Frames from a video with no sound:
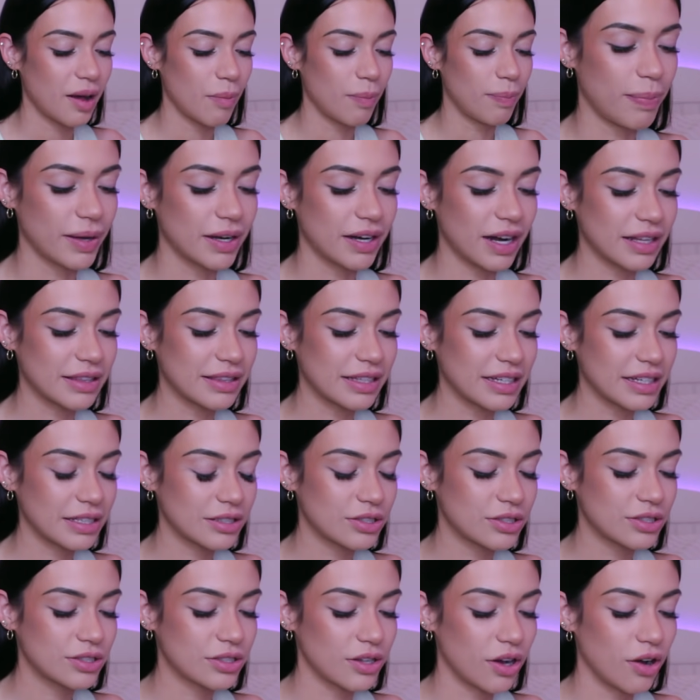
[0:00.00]
but I think it's
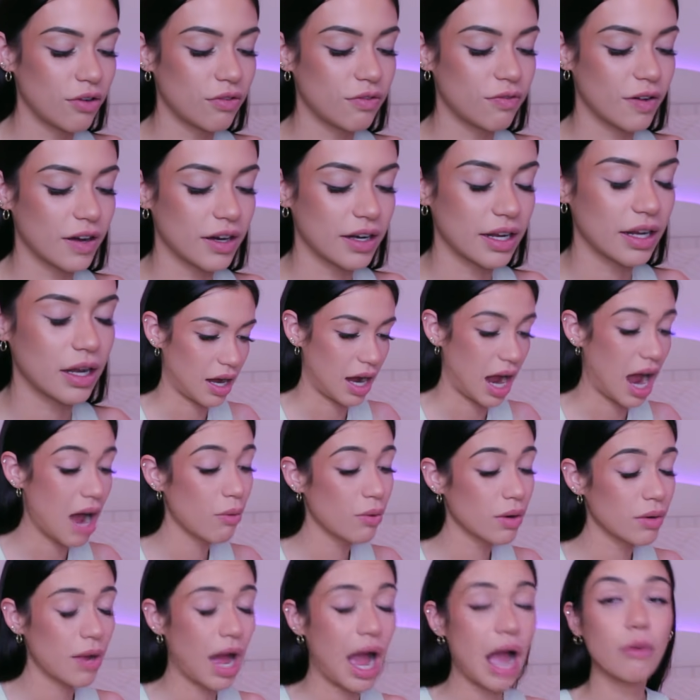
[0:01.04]
so funny.
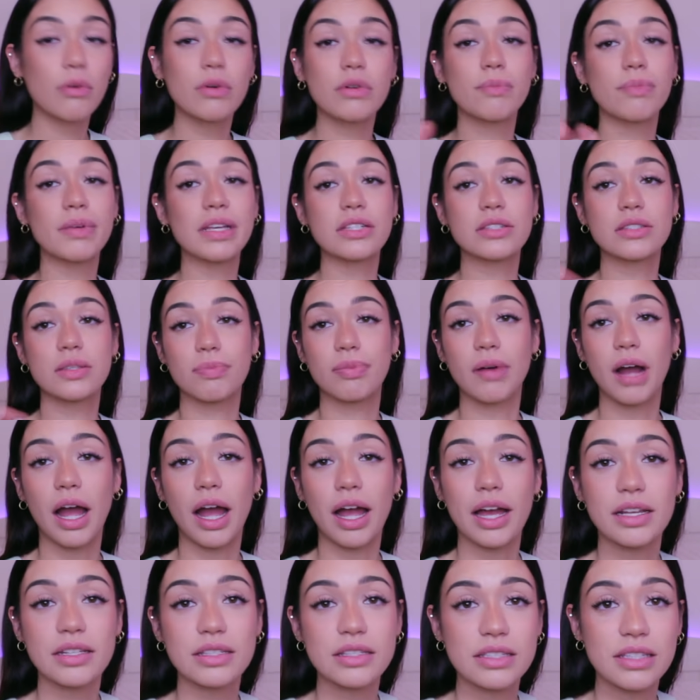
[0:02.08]
I would be
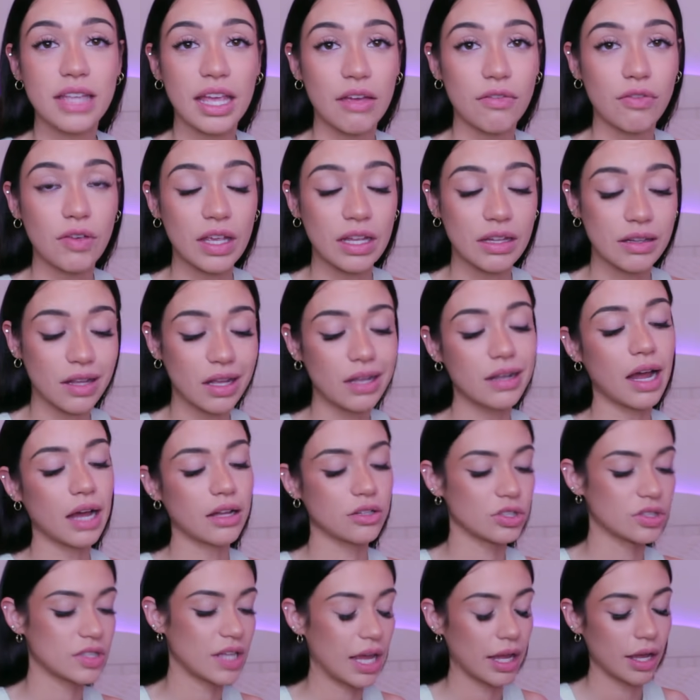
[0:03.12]
surprised if he did not
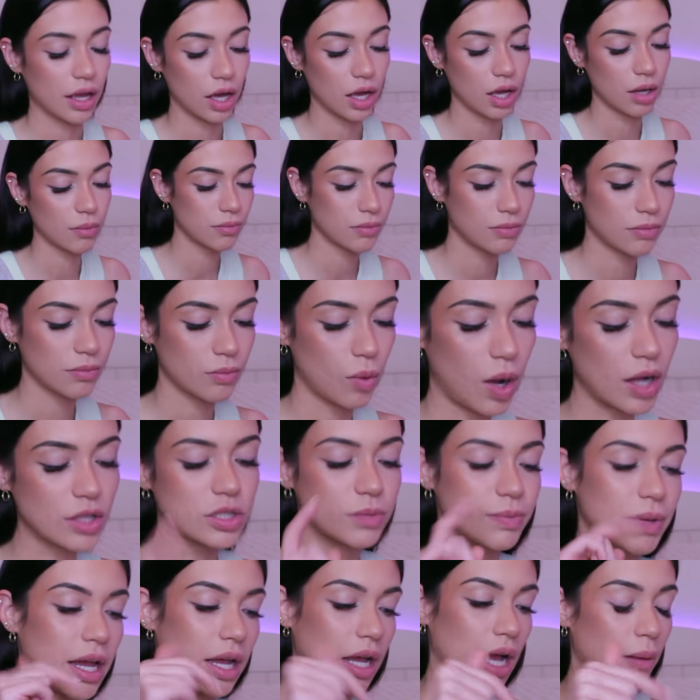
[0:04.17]
just hang up. Watch
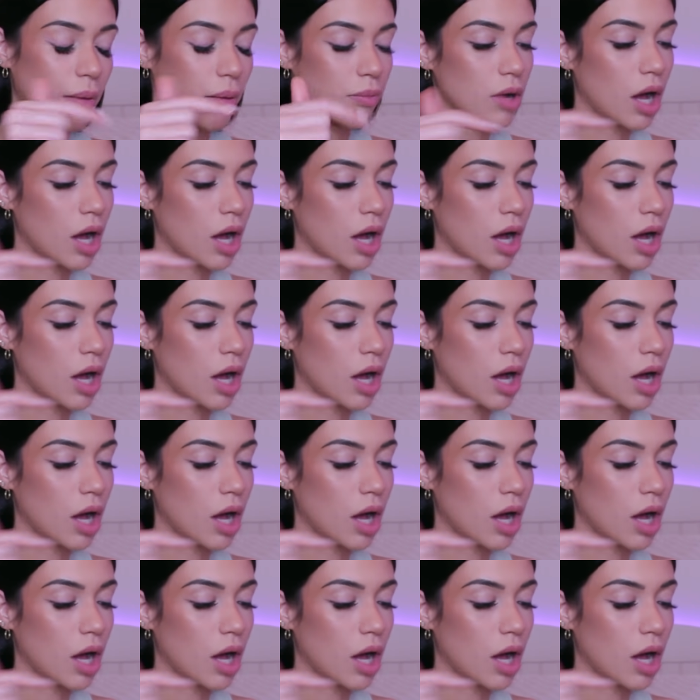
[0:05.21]
him hang up. I'm